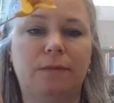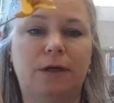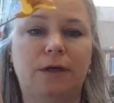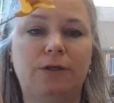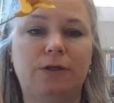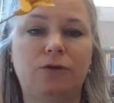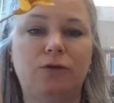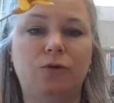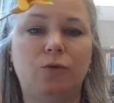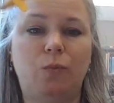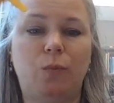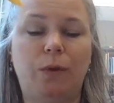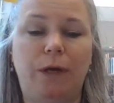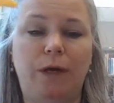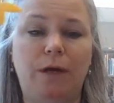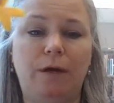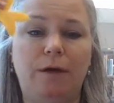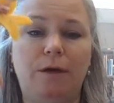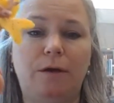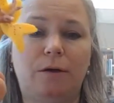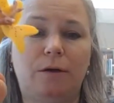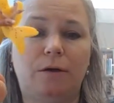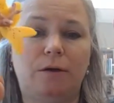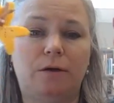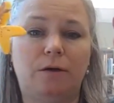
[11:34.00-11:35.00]
a toothpick
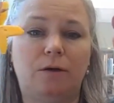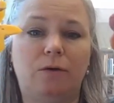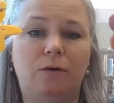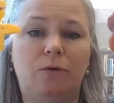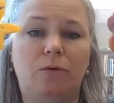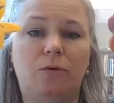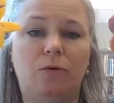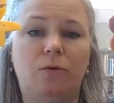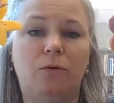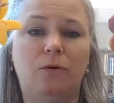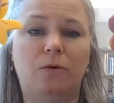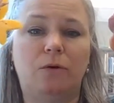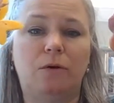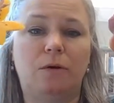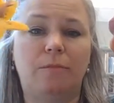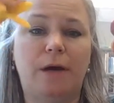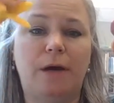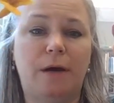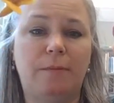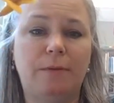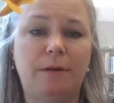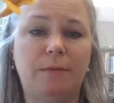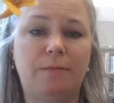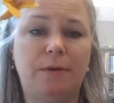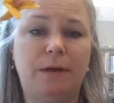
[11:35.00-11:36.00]
or a
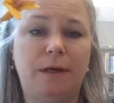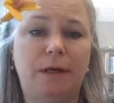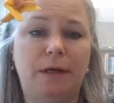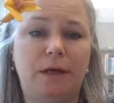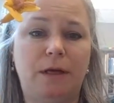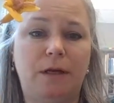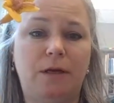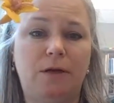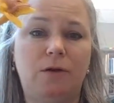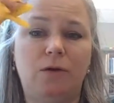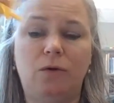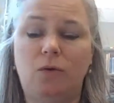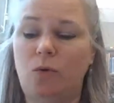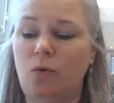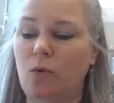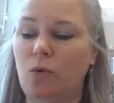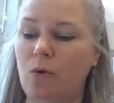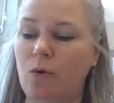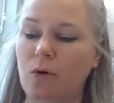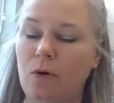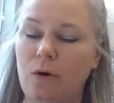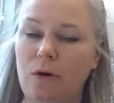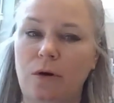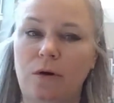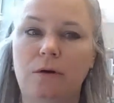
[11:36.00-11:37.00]
bobby pin
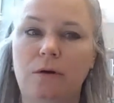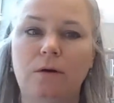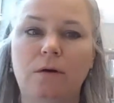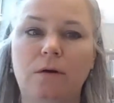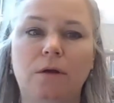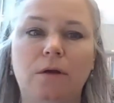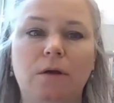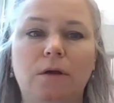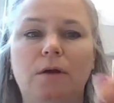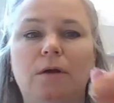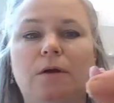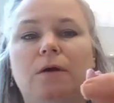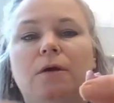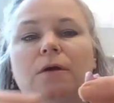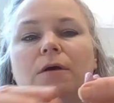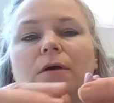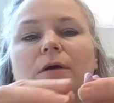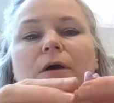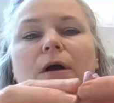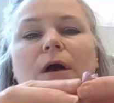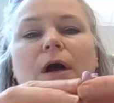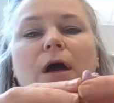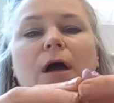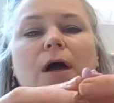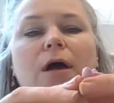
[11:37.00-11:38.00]
or
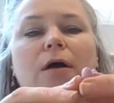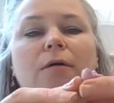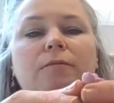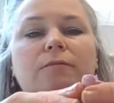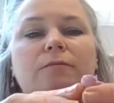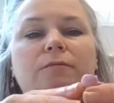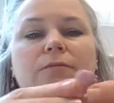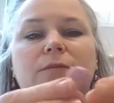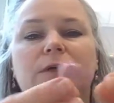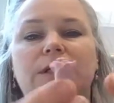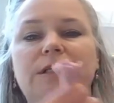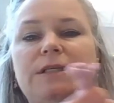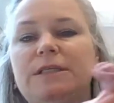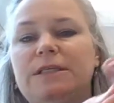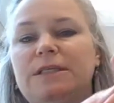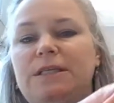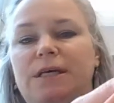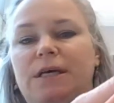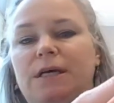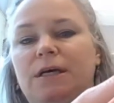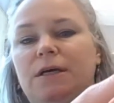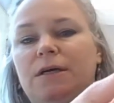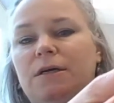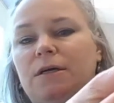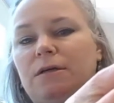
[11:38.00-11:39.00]
a
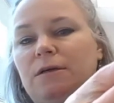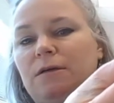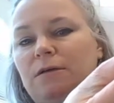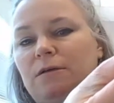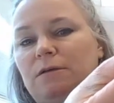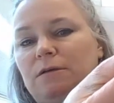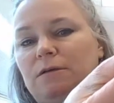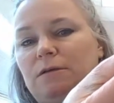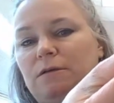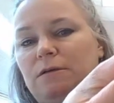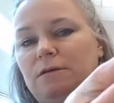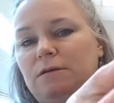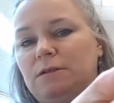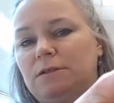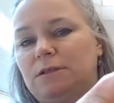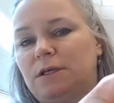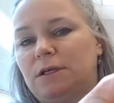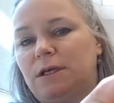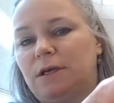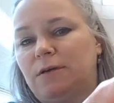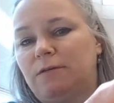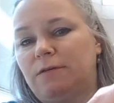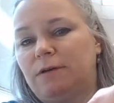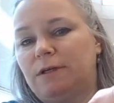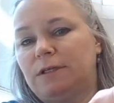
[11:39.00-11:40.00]
stick to
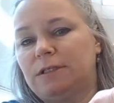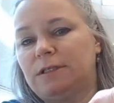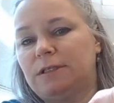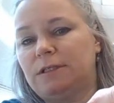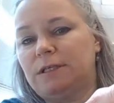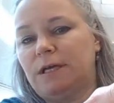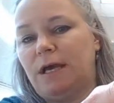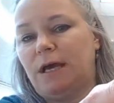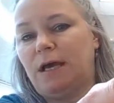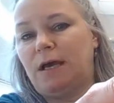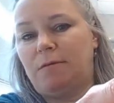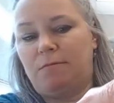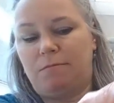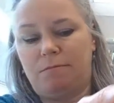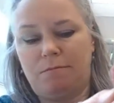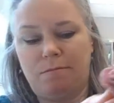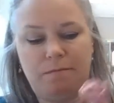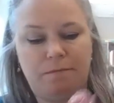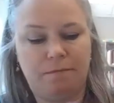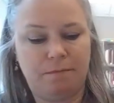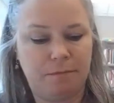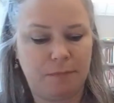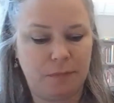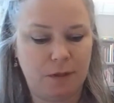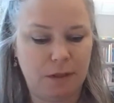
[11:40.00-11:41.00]
give it a stem.
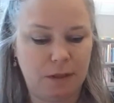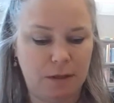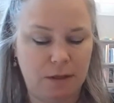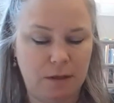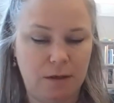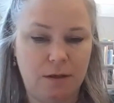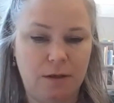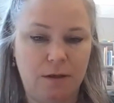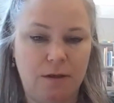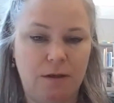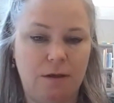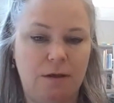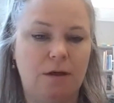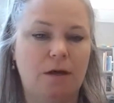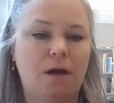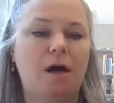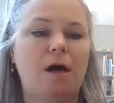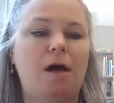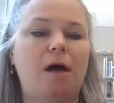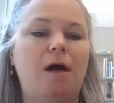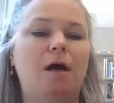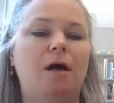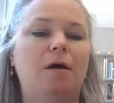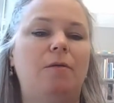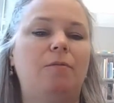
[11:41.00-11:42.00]

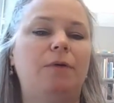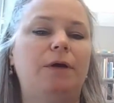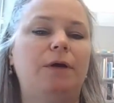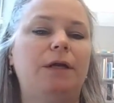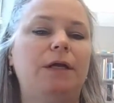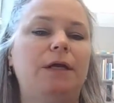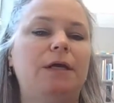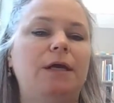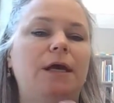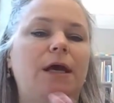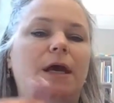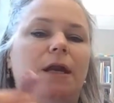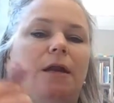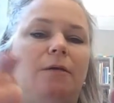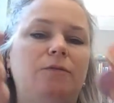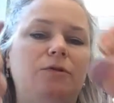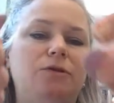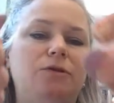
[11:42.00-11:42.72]
But again,